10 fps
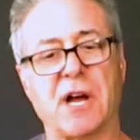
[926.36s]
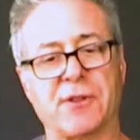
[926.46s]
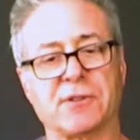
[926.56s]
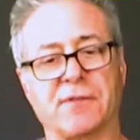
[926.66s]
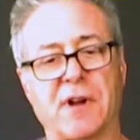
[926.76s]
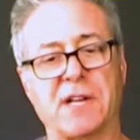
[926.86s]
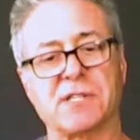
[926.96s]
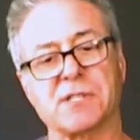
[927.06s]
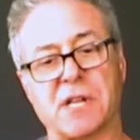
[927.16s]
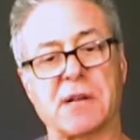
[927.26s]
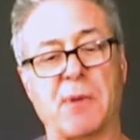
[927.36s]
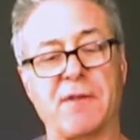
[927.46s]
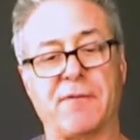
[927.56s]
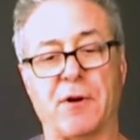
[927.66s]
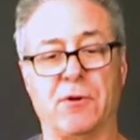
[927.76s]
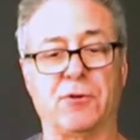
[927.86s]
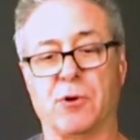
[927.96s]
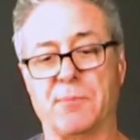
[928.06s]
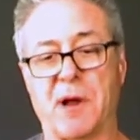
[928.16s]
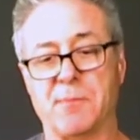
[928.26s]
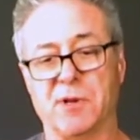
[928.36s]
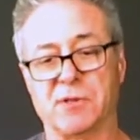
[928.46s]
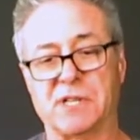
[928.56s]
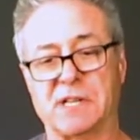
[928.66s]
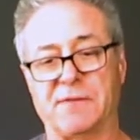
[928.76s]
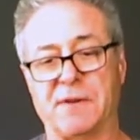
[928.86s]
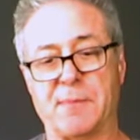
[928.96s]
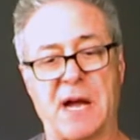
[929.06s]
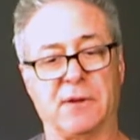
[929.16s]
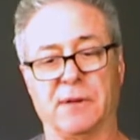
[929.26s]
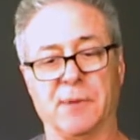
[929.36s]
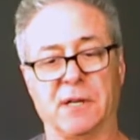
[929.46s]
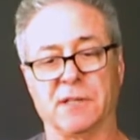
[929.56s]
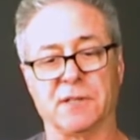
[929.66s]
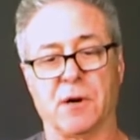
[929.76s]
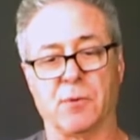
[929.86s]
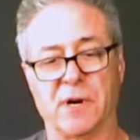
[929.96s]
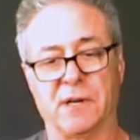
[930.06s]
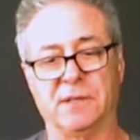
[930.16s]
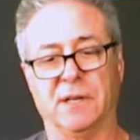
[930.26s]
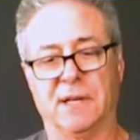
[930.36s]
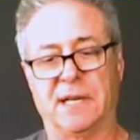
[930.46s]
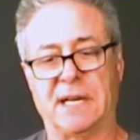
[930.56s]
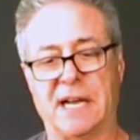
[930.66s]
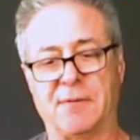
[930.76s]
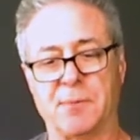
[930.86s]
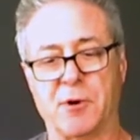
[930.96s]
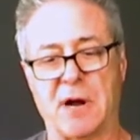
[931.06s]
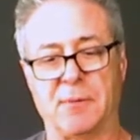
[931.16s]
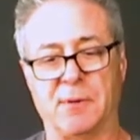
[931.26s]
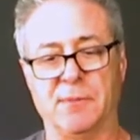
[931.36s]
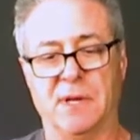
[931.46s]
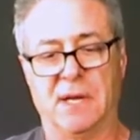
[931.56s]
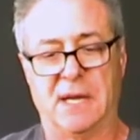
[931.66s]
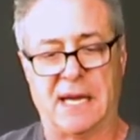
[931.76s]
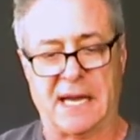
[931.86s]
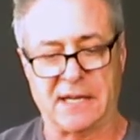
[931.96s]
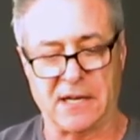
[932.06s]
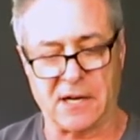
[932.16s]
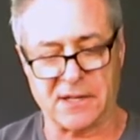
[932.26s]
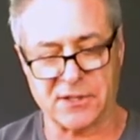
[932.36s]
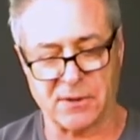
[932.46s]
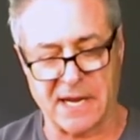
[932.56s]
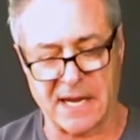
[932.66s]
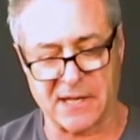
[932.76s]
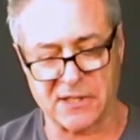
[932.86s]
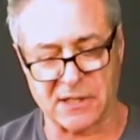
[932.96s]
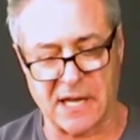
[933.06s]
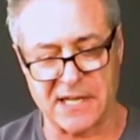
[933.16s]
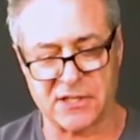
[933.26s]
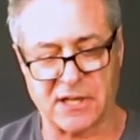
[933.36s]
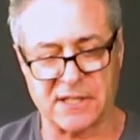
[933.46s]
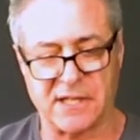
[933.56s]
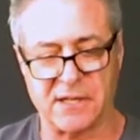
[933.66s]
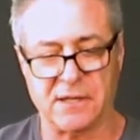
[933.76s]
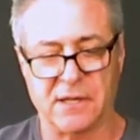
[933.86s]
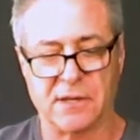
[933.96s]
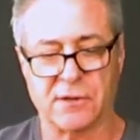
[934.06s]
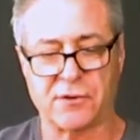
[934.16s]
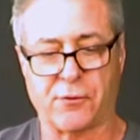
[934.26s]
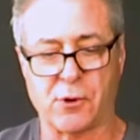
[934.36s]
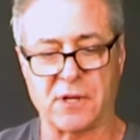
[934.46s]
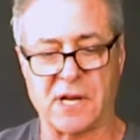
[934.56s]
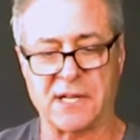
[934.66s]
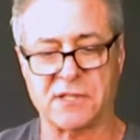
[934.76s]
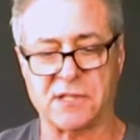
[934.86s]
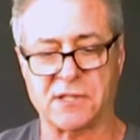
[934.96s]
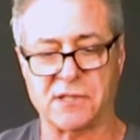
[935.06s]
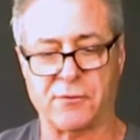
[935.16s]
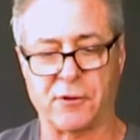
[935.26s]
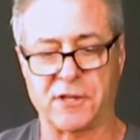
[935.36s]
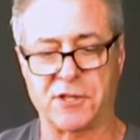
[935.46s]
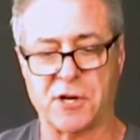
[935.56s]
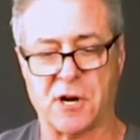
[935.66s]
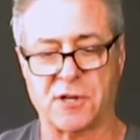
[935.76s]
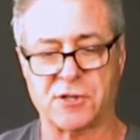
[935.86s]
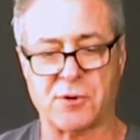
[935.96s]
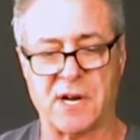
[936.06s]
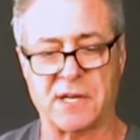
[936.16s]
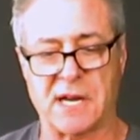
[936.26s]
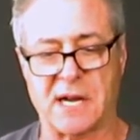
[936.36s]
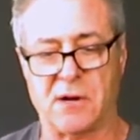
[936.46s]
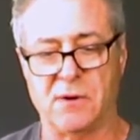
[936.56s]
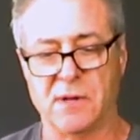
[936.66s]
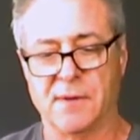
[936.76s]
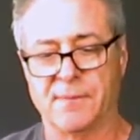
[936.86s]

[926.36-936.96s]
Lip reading: other devices like my phone or my music if I'm out in the middle of nowhere and I have a problem. And it also has lights on here. There's 4 lights. This is fully charged right now.